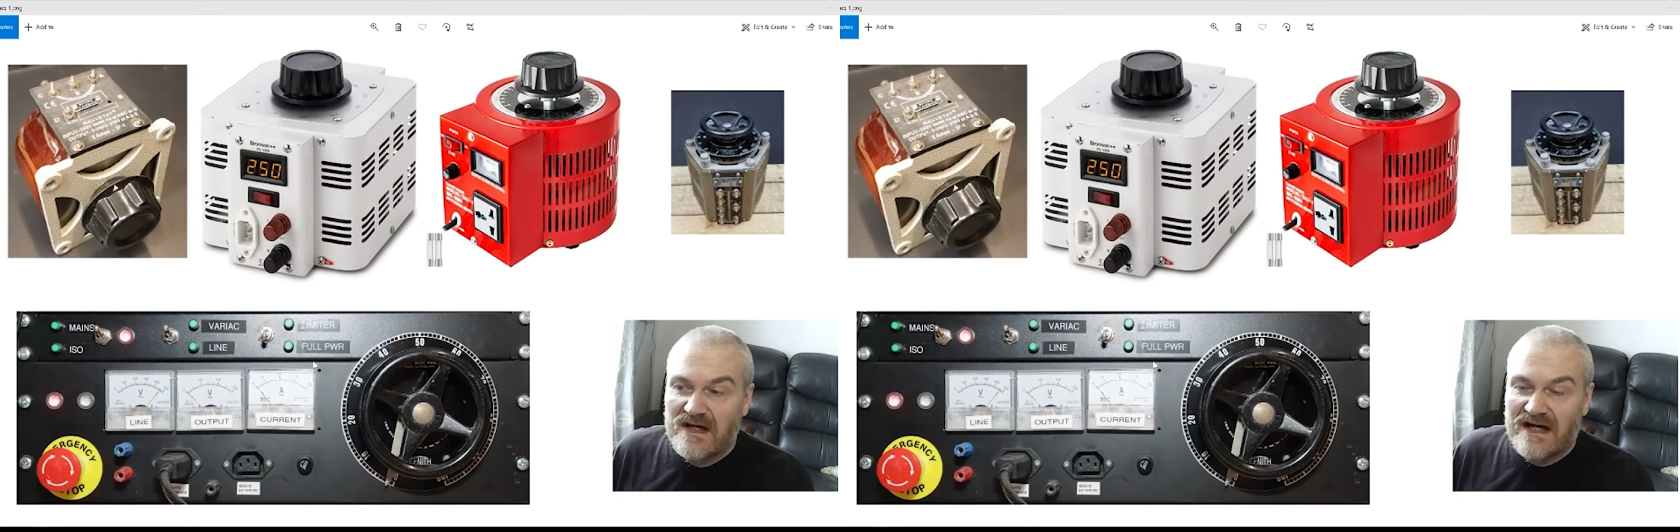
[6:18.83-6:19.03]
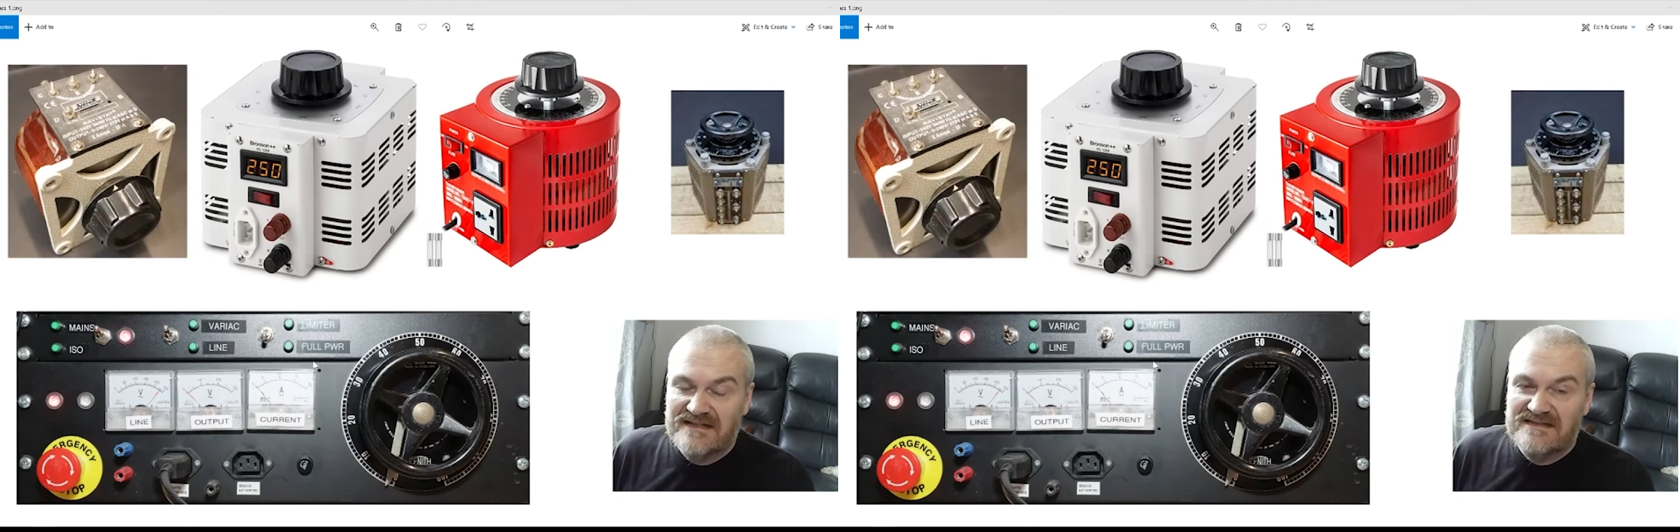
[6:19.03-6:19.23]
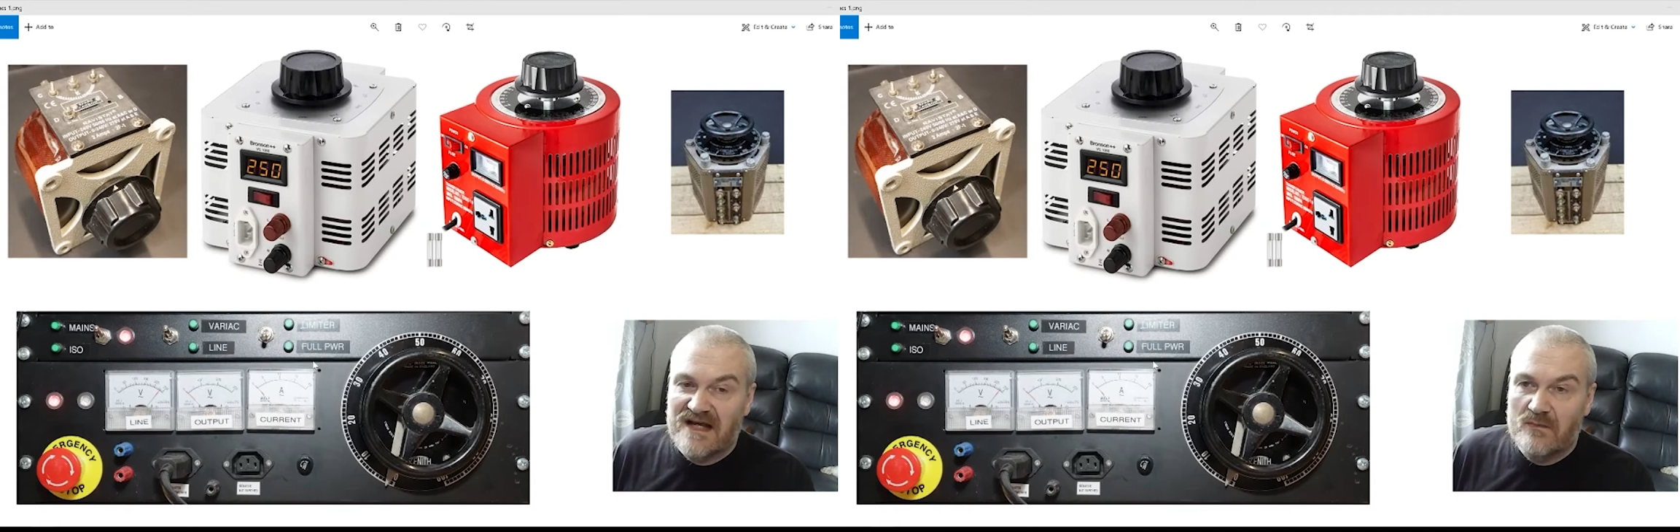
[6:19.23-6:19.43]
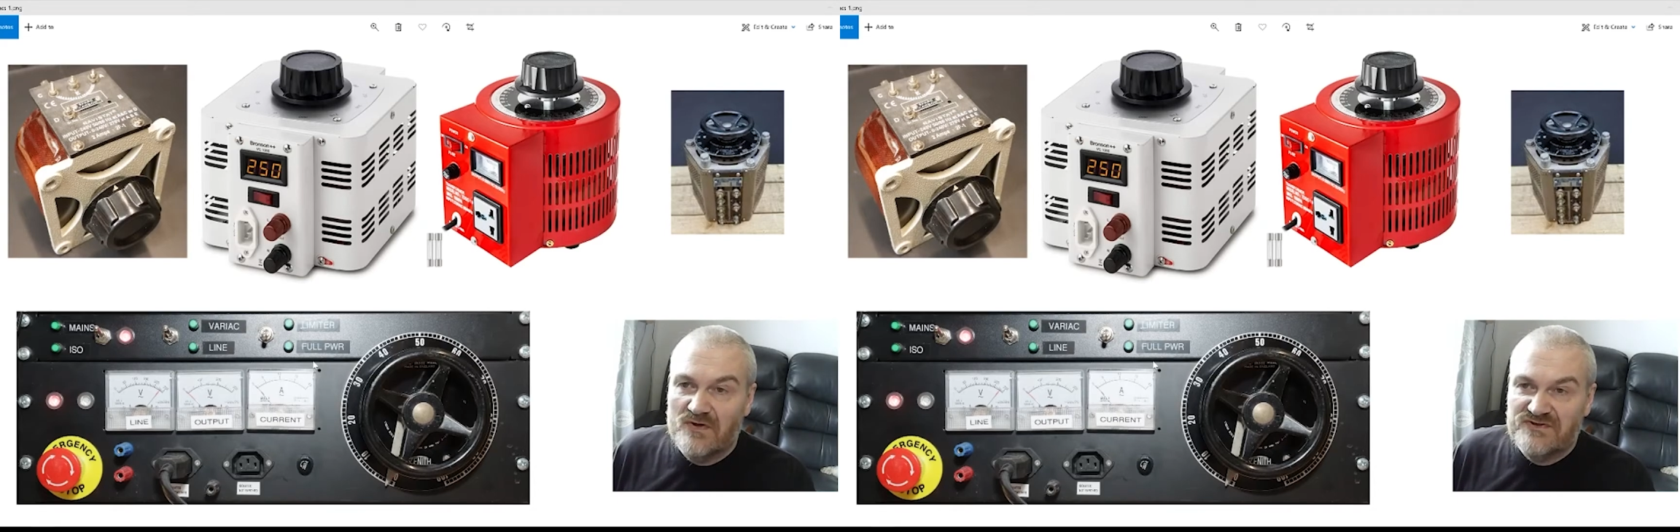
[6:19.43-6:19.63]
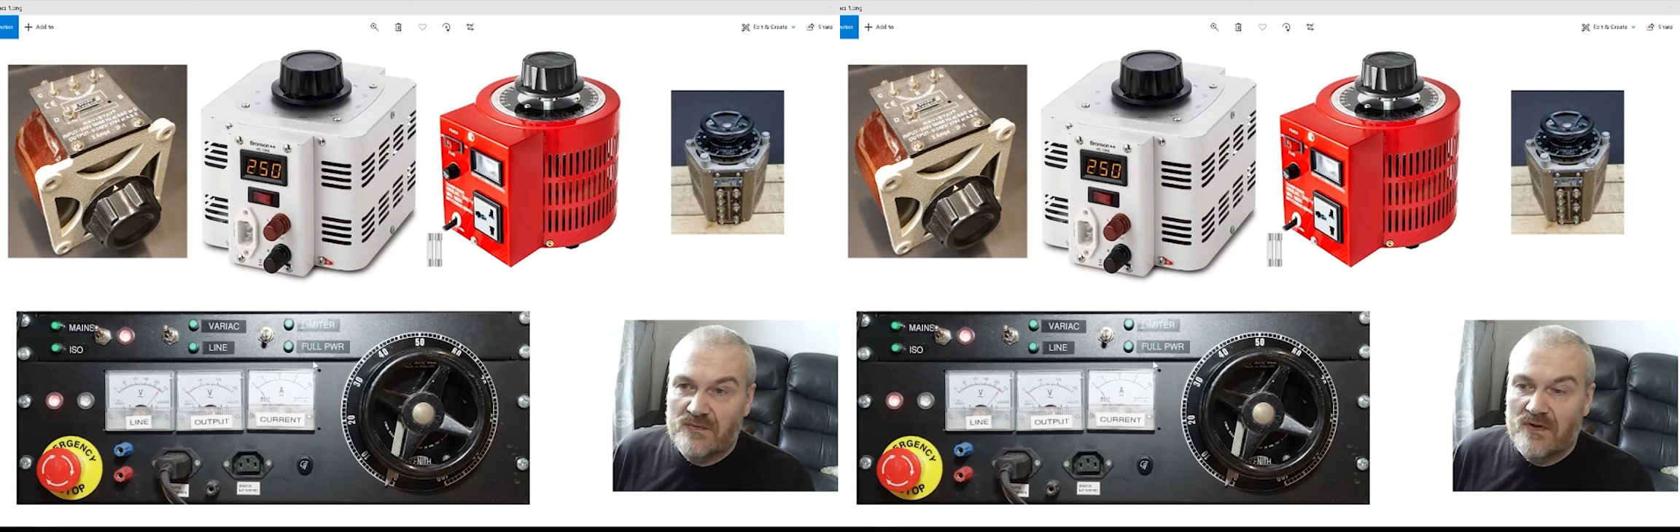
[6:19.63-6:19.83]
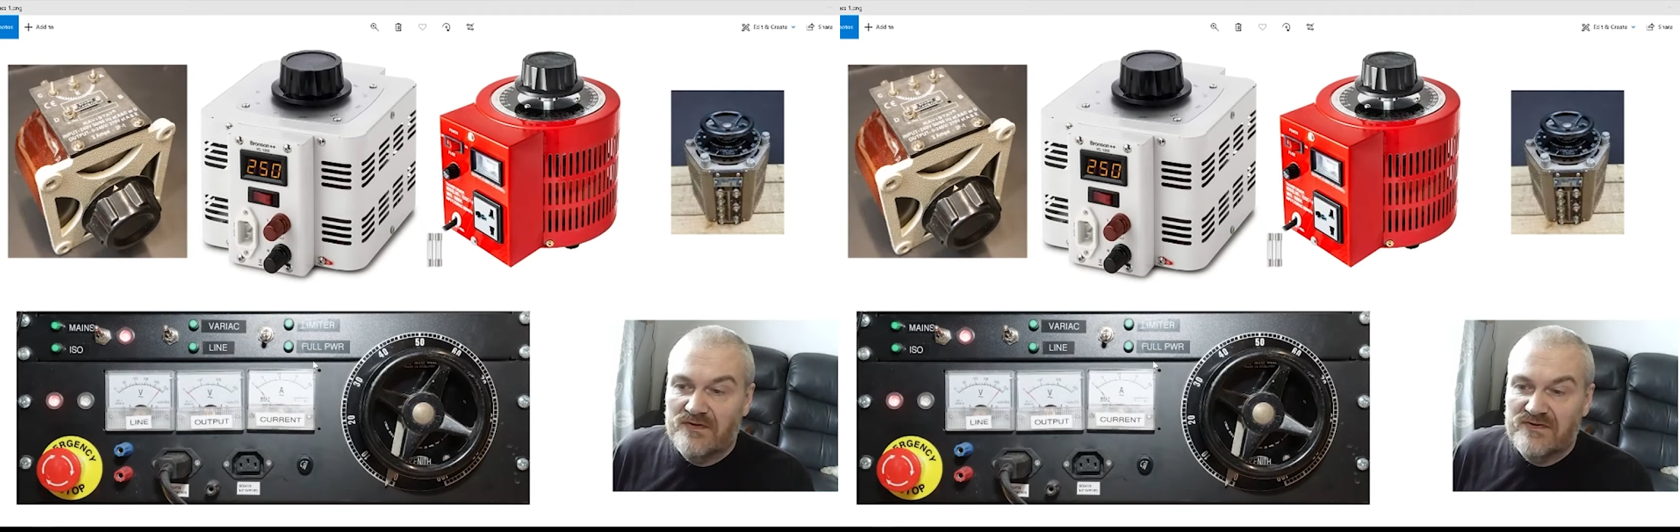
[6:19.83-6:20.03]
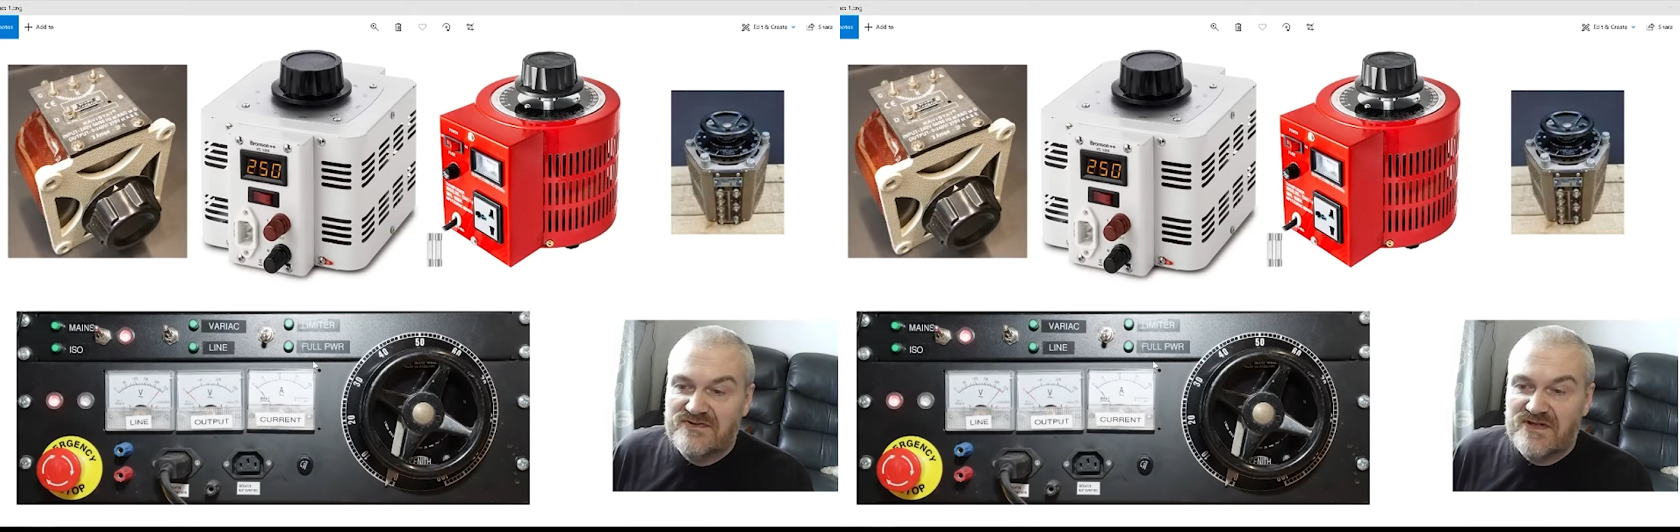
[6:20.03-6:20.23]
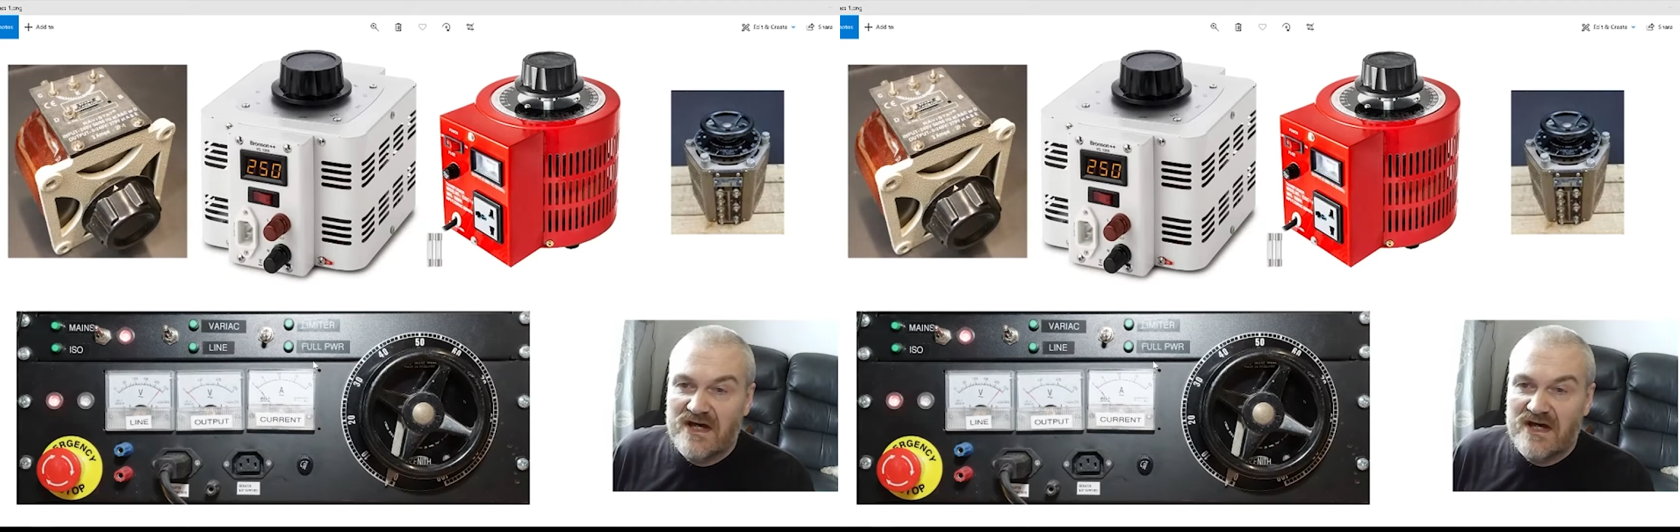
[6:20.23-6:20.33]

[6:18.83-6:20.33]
and select what I want